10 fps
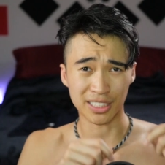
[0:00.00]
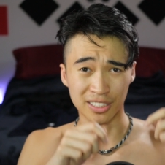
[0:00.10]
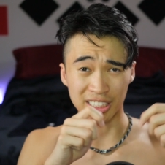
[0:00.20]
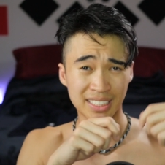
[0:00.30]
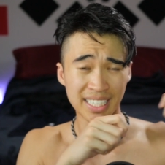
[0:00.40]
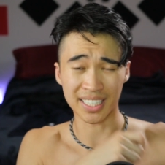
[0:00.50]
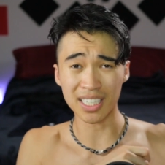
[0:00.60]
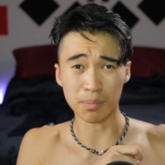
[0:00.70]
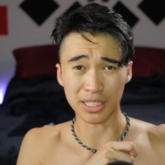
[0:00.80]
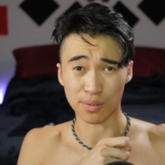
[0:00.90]
is to just take
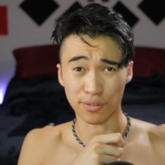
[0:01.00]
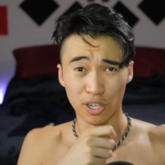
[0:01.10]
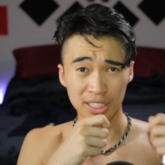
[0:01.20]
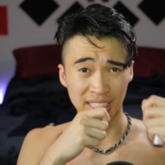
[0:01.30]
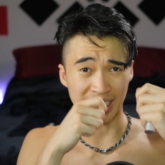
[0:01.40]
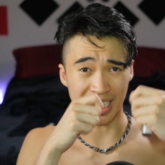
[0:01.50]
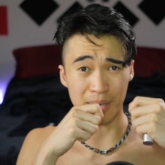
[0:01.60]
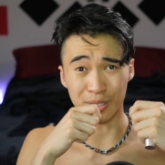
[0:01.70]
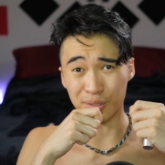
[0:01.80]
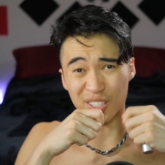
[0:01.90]
another piece of floss and get it in
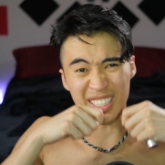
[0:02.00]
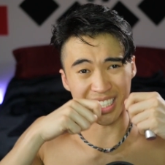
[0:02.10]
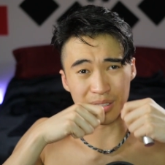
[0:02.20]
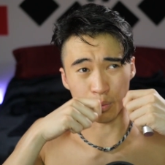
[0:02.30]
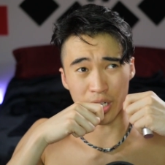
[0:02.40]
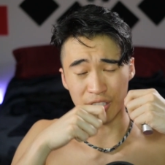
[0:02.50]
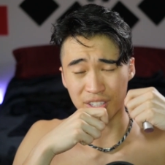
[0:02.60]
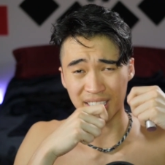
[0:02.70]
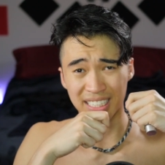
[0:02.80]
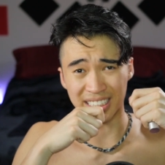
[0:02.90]
between your teeth where you
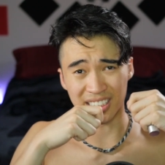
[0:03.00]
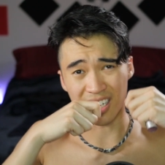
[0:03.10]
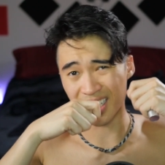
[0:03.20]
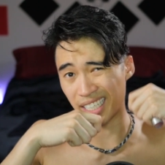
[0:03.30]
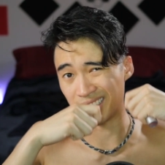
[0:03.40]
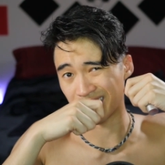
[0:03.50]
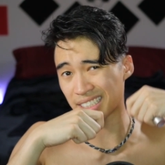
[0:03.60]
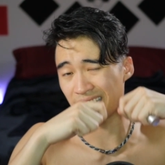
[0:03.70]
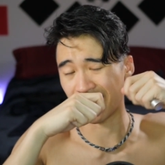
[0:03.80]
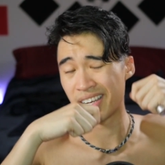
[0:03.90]
think it's stuck, and just
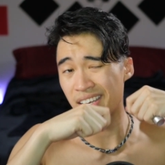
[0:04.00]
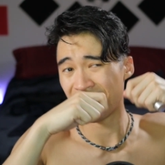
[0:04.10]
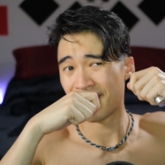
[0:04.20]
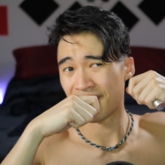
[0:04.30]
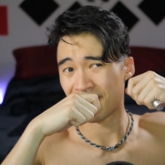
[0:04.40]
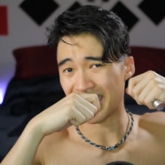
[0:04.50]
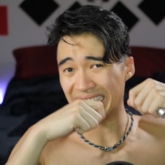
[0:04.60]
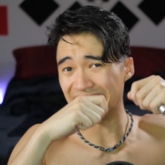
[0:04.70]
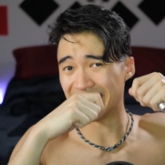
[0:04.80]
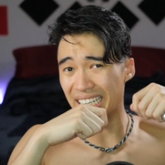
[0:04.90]
kind of
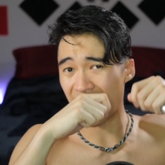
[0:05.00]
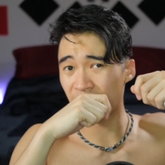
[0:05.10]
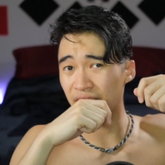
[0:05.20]
ease it out,